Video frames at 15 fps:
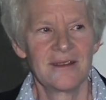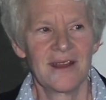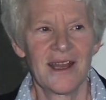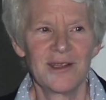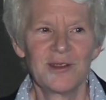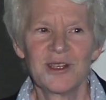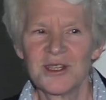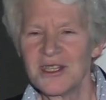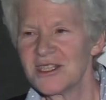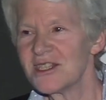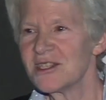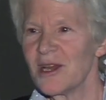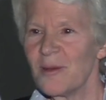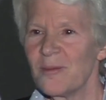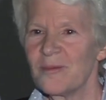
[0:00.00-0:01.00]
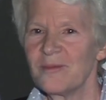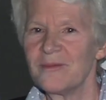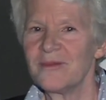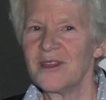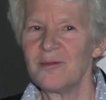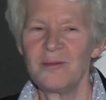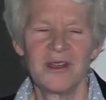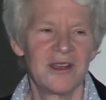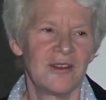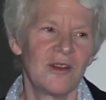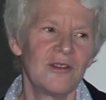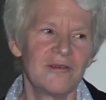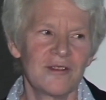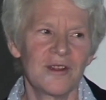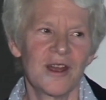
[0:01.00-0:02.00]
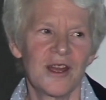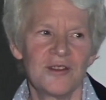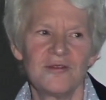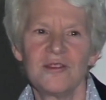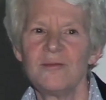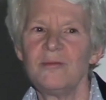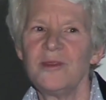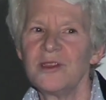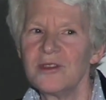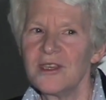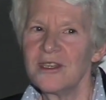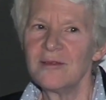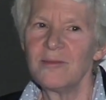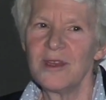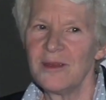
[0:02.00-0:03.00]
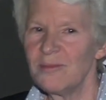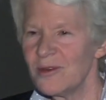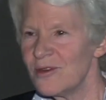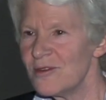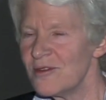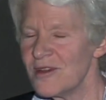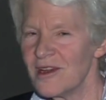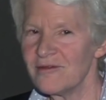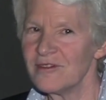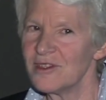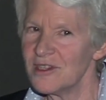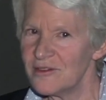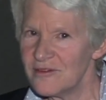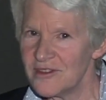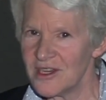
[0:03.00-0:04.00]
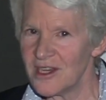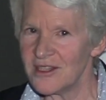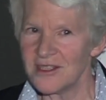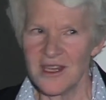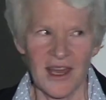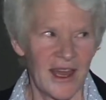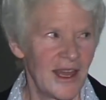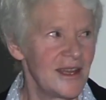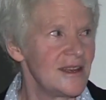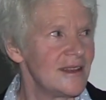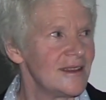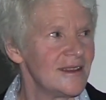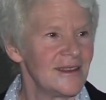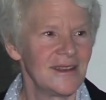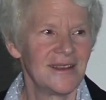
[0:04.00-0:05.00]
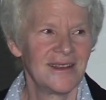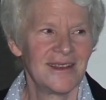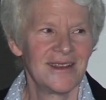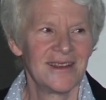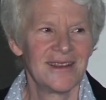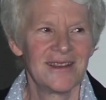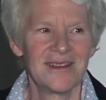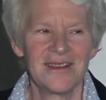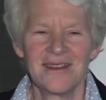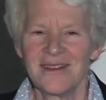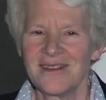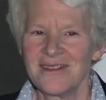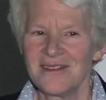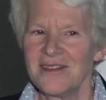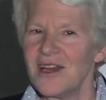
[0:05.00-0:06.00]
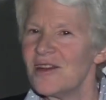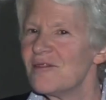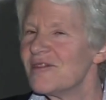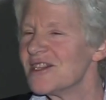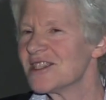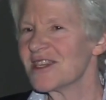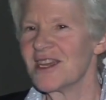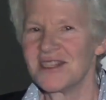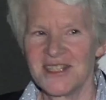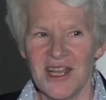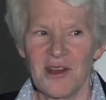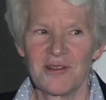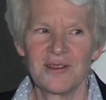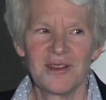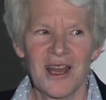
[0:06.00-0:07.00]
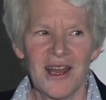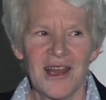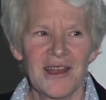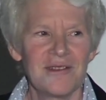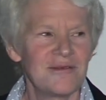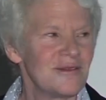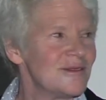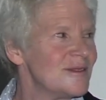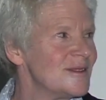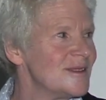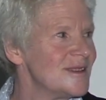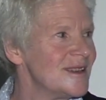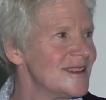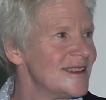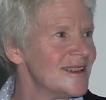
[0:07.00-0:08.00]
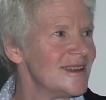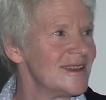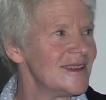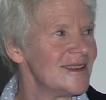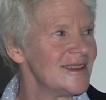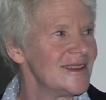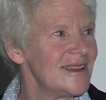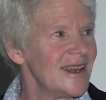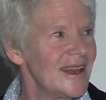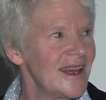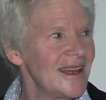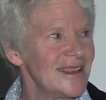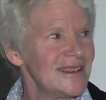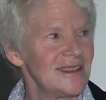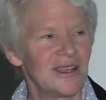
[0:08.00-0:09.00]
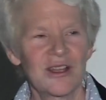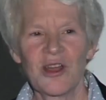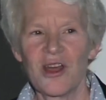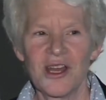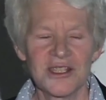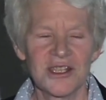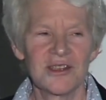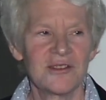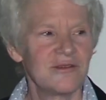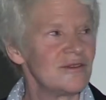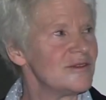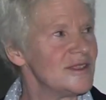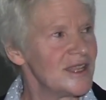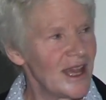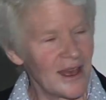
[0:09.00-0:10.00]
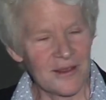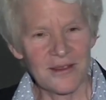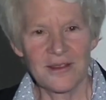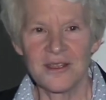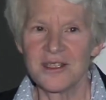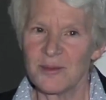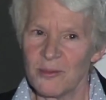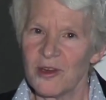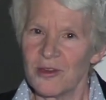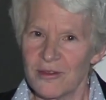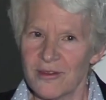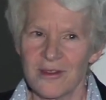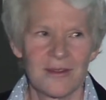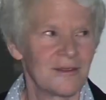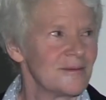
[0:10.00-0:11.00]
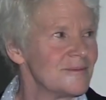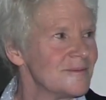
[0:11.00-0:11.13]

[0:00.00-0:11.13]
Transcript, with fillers: I looked this up. There have been over 100 billion people who have lived and died. None of us gets out alive. And the cause of death is birth.